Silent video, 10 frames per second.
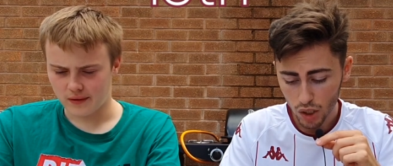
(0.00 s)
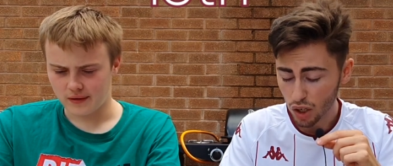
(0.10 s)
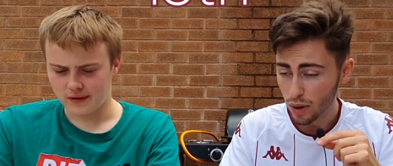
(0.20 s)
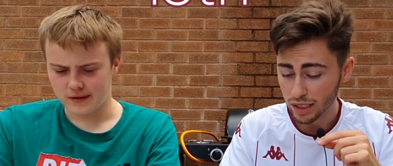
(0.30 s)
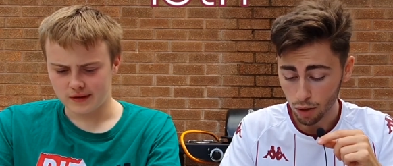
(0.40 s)

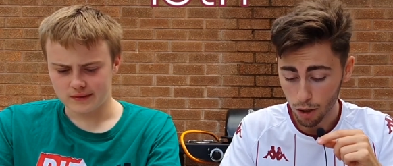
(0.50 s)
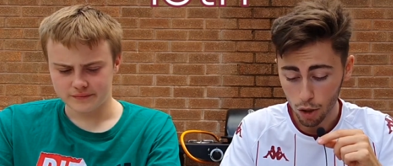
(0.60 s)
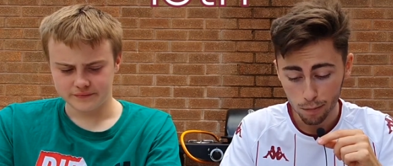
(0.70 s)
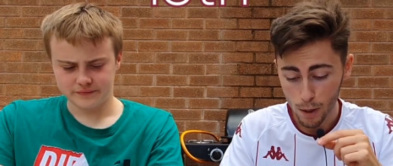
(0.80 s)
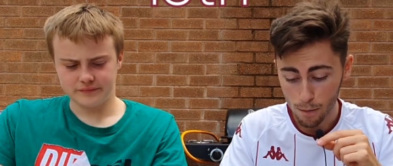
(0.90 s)
Speaker 1: only reason
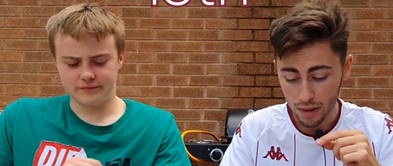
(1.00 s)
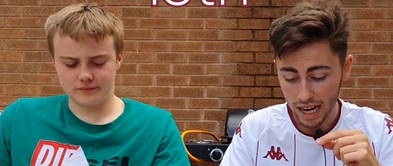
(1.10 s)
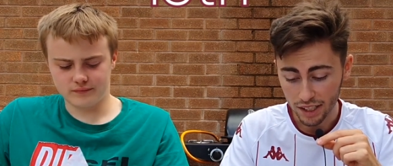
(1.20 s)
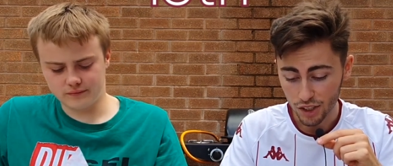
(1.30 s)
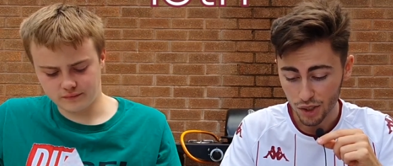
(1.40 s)
I'll put him
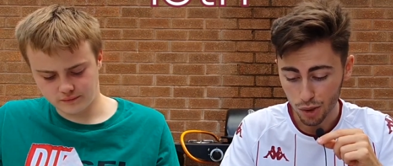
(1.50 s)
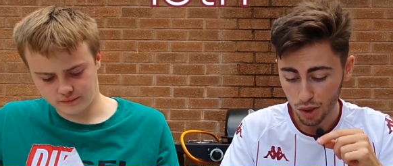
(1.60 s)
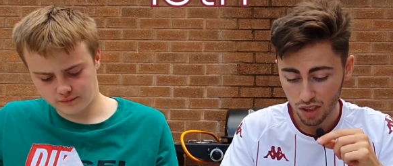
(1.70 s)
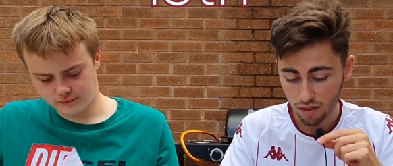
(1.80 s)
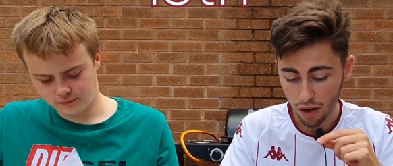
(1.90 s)
there is
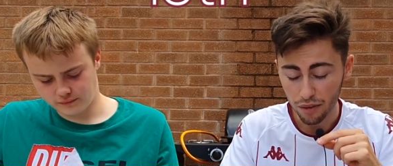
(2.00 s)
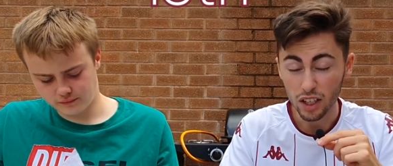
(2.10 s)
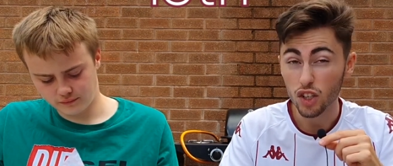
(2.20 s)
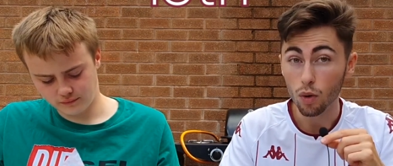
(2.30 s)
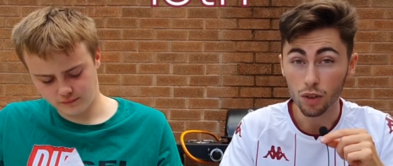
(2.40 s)
just I
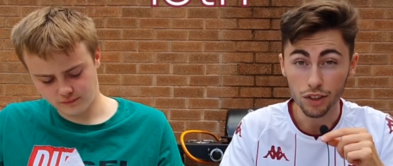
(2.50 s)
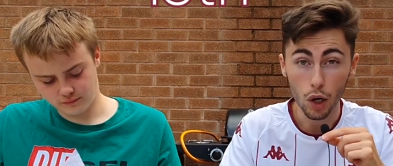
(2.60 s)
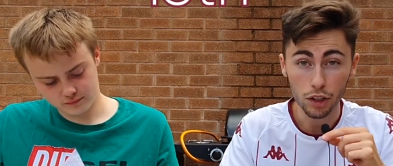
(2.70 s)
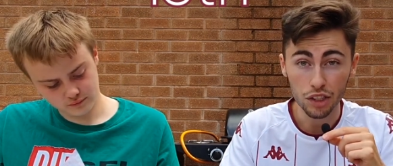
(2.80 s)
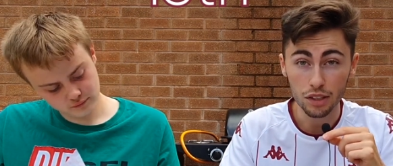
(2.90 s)
think Sean
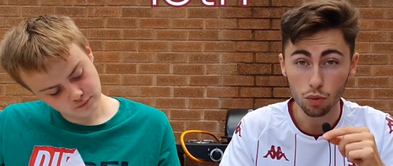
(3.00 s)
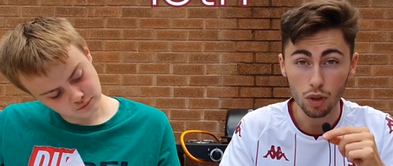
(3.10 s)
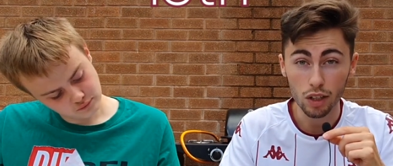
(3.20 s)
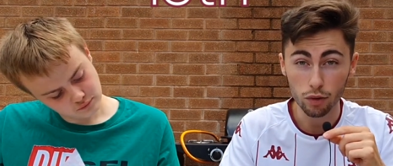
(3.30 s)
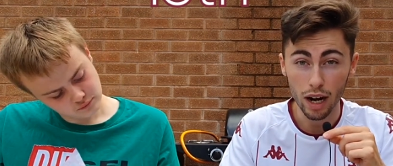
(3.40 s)
Dyche is a
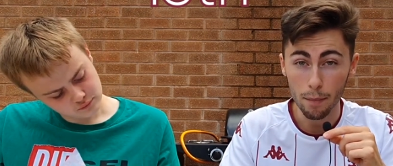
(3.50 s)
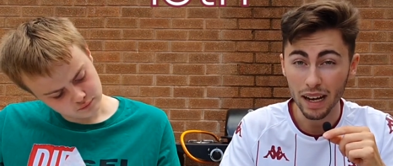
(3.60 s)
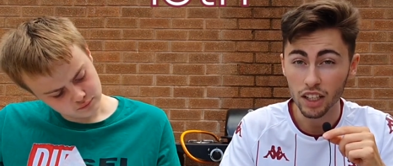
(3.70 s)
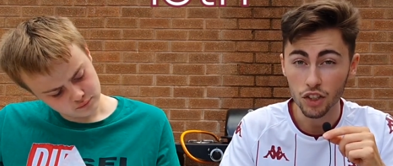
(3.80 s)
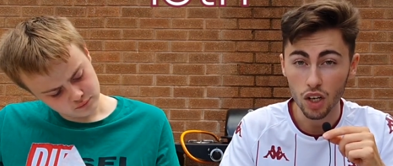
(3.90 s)
great
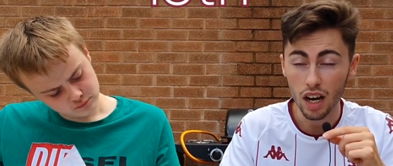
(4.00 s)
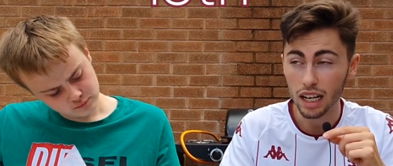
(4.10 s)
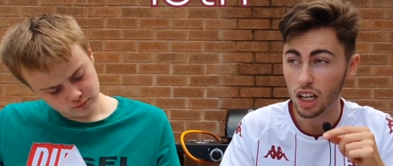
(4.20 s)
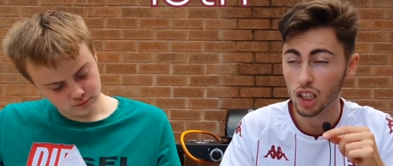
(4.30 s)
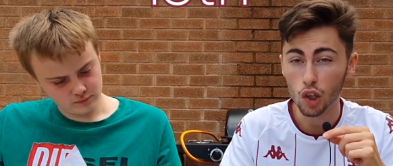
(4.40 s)
manager
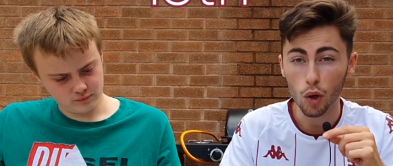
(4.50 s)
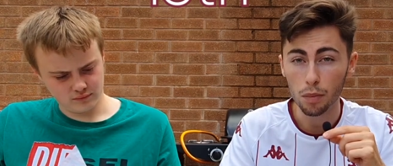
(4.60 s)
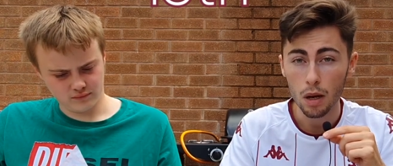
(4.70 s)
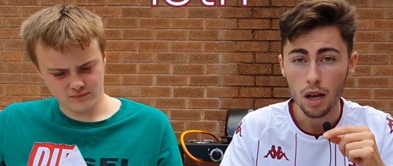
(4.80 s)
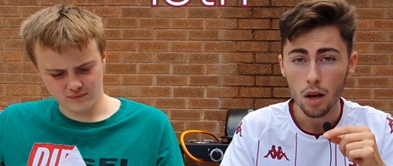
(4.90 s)
at a
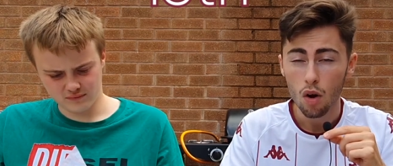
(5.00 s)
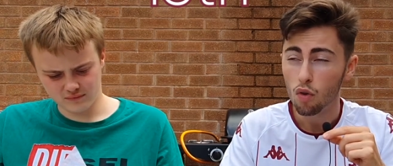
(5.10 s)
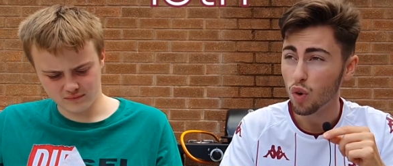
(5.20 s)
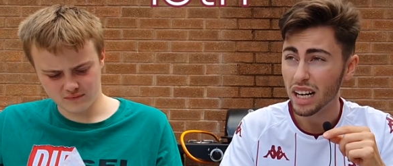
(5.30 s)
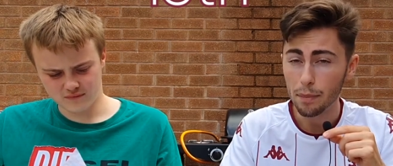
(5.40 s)
club
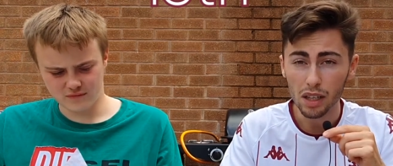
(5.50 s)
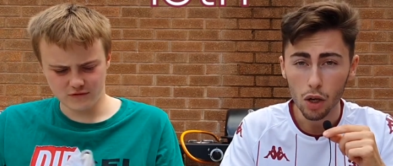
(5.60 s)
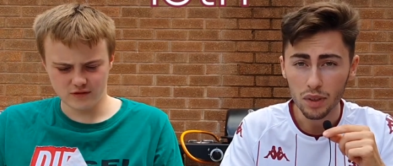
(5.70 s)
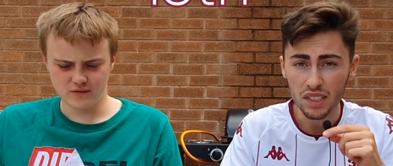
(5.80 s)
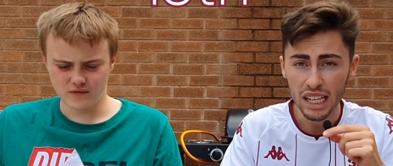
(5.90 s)
really
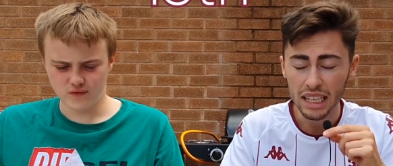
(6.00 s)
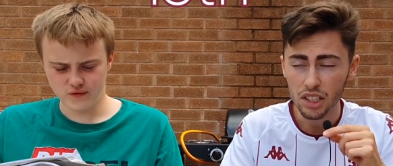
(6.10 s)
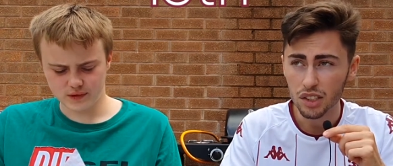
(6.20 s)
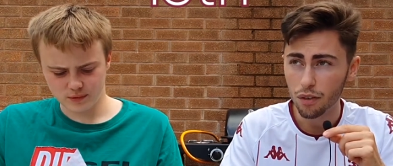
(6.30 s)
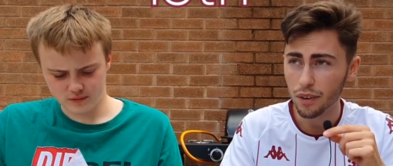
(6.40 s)
below his
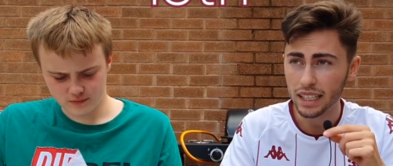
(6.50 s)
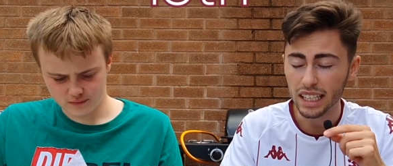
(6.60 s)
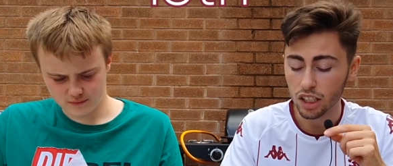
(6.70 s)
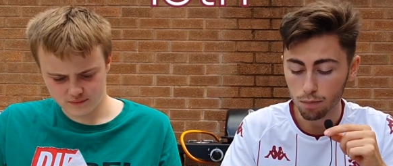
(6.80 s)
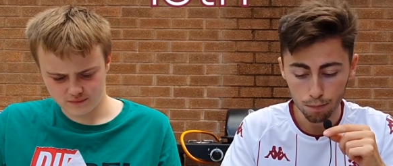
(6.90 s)
standards. I think he
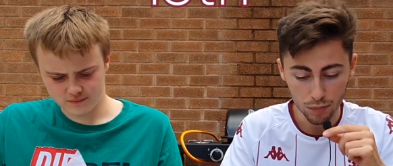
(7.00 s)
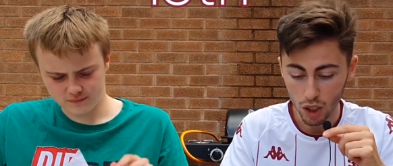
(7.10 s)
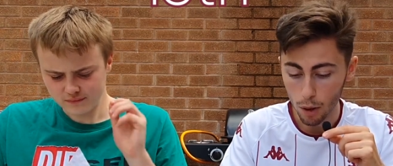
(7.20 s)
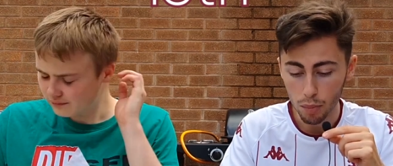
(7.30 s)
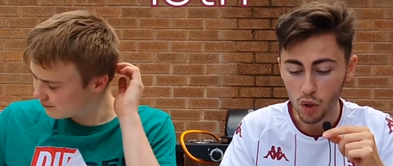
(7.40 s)
could, you
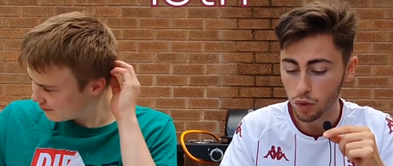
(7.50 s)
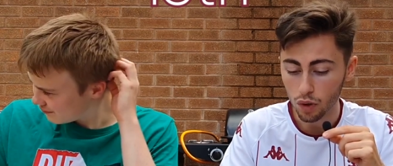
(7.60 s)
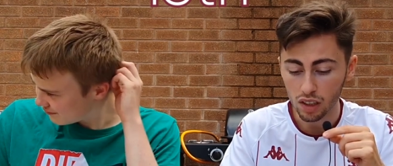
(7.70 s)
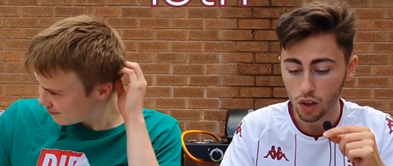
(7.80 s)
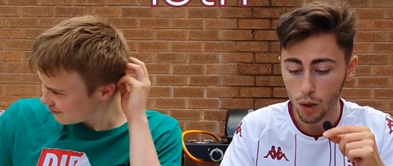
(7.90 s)
know, push for
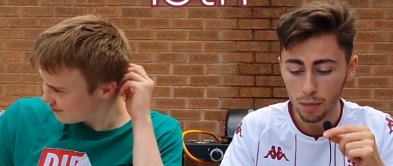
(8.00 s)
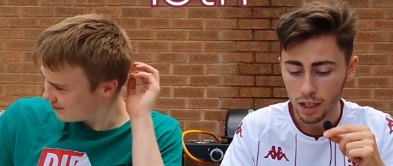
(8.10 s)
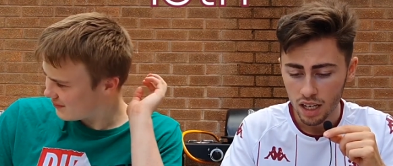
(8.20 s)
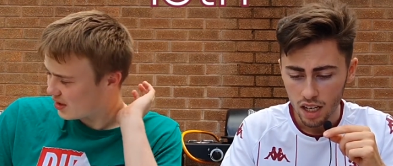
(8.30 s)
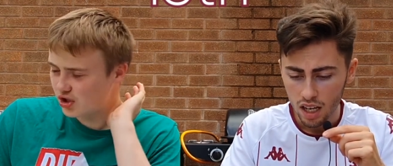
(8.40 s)
a club
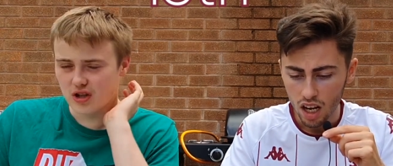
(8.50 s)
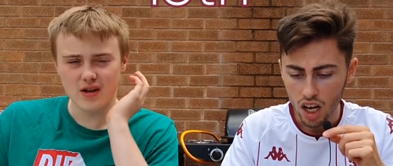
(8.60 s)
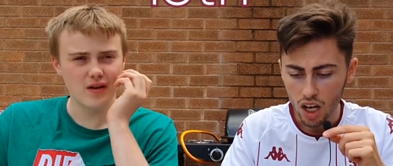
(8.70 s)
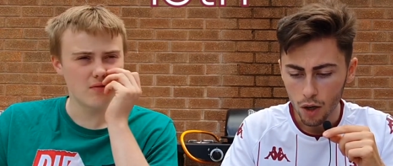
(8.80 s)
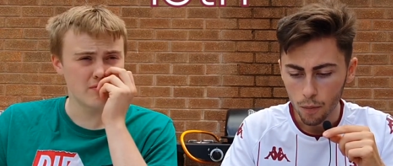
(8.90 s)

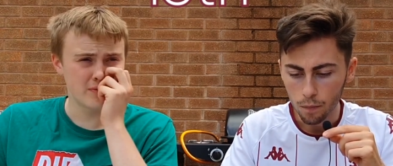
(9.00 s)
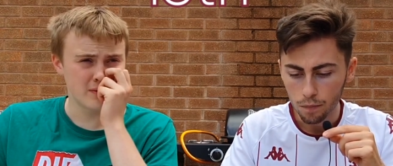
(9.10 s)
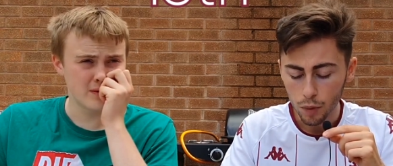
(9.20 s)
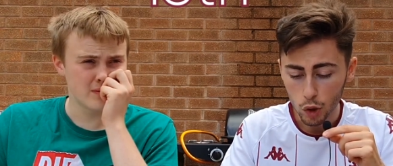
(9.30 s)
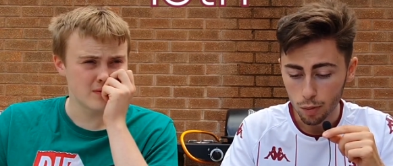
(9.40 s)

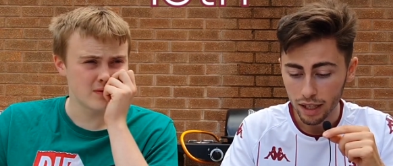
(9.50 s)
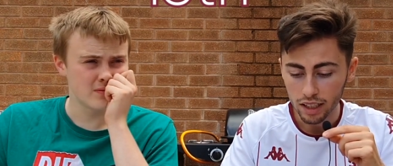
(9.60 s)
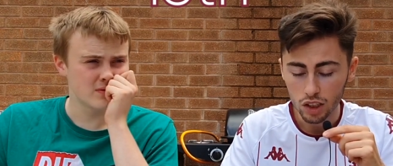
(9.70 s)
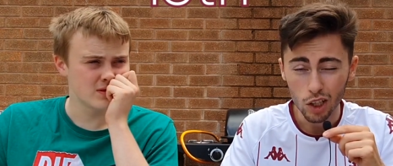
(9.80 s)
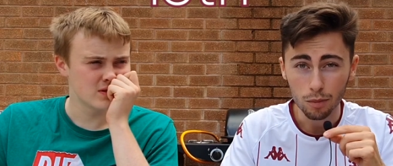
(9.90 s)
possibly
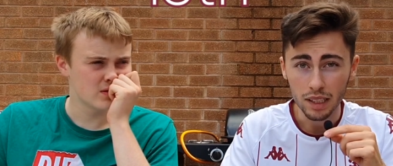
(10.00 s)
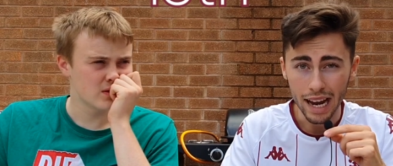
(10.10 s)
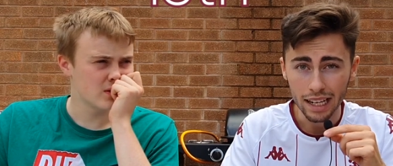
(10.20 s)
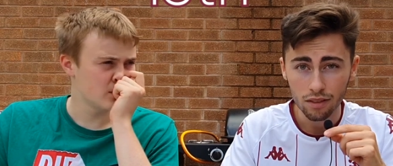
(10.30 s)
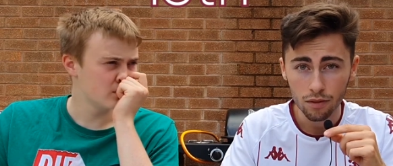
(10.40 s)
in the top
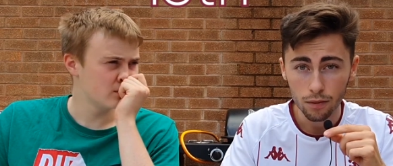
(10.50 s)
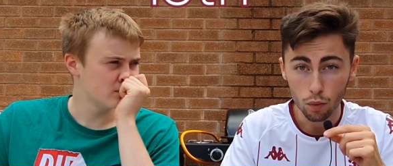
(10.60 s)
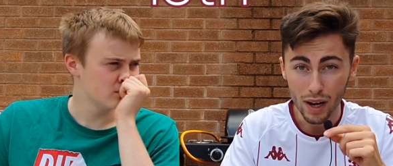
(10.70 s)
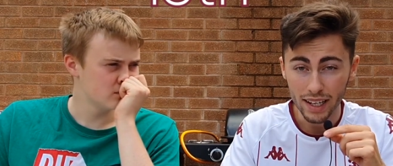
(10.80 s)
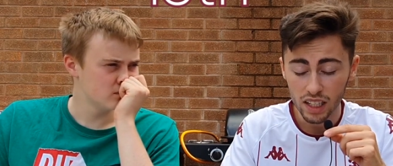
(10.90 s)
10
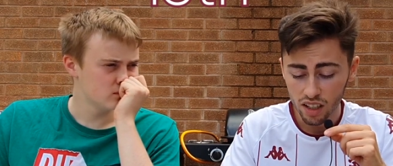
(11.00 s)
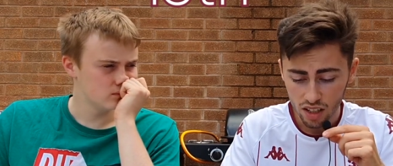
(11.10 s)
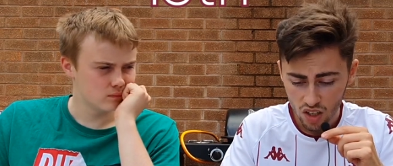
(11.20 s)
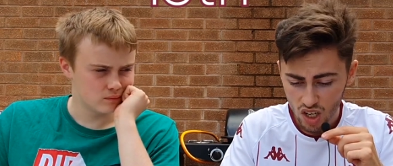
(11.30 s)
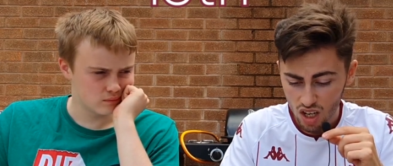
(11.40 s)
regular.
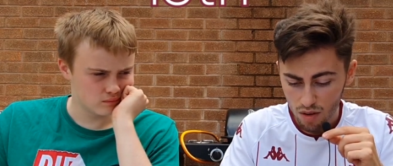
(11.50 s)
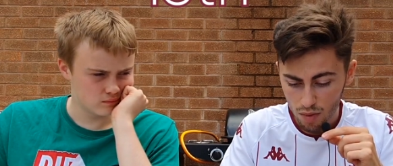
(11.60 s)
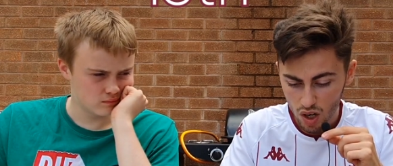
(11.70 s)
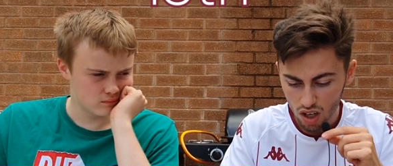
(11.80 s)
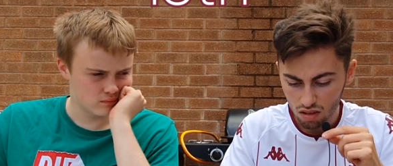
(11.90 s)

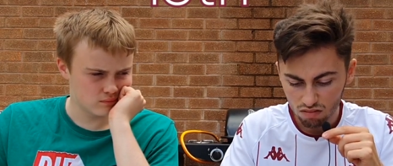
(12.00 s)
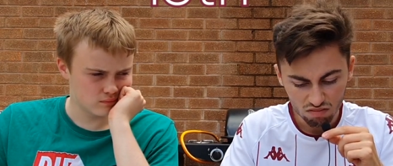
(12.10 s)
But